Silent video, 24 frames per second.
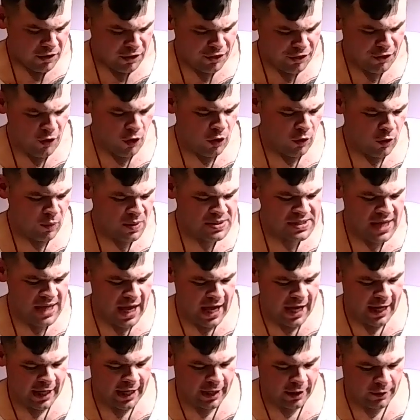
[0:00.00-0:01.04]
Thor was
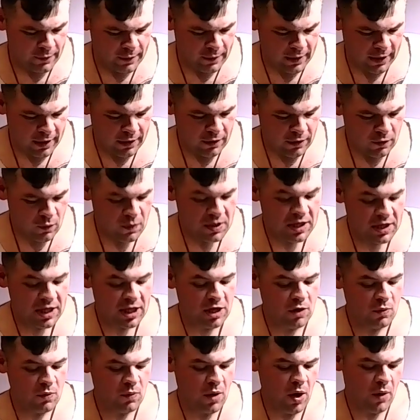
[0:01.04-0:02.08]
angry when he
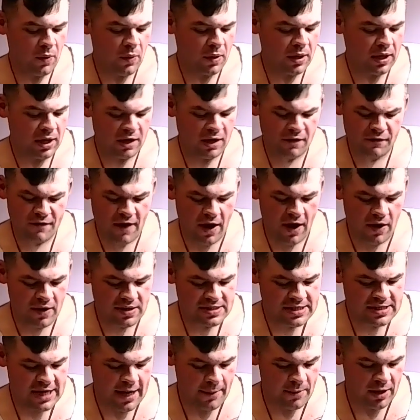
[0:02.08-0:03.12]
awoke and found
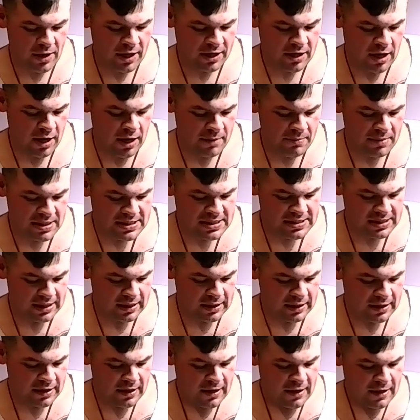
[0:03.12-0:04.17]
his hammer had gone missing.
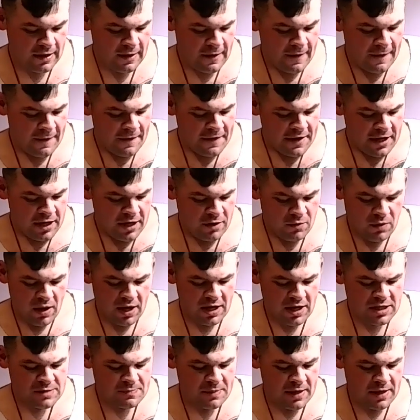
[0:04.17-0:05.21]
He wrung
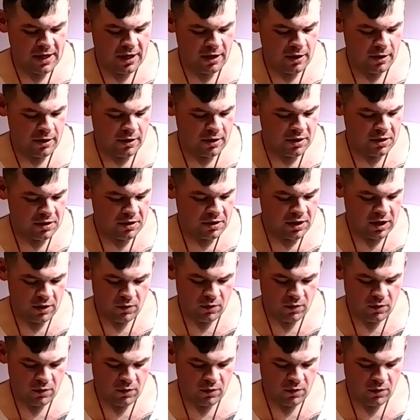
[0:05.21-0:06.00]
his beard, he